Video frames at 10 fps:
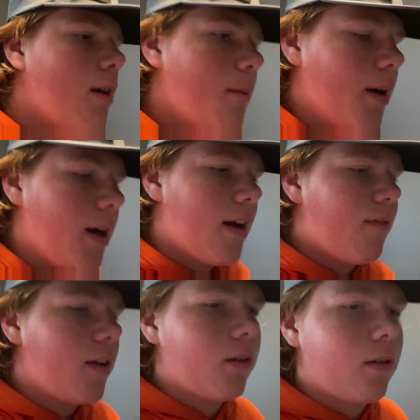But I
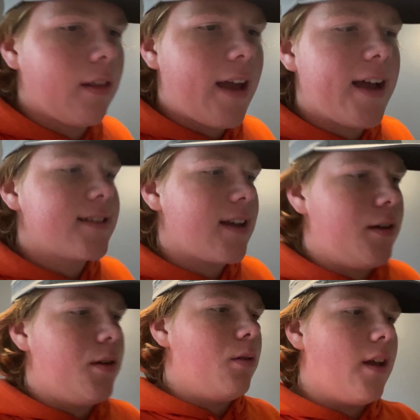figured last I'd
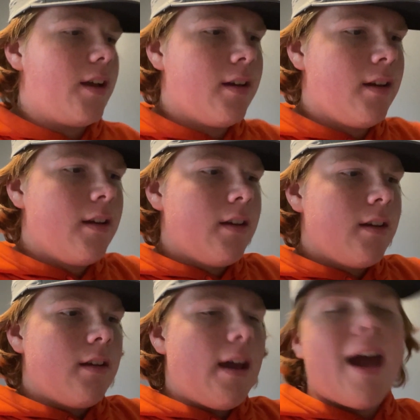do like
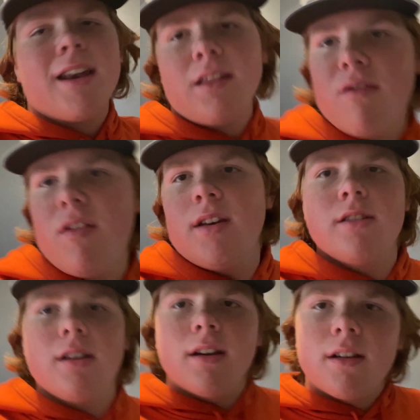adding the
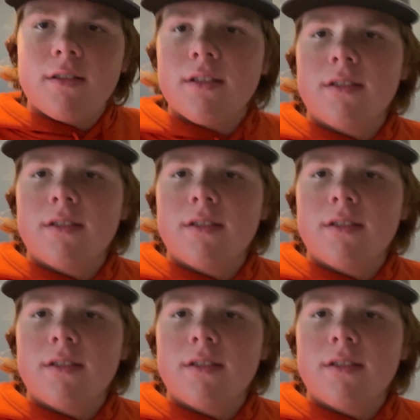finishing touches.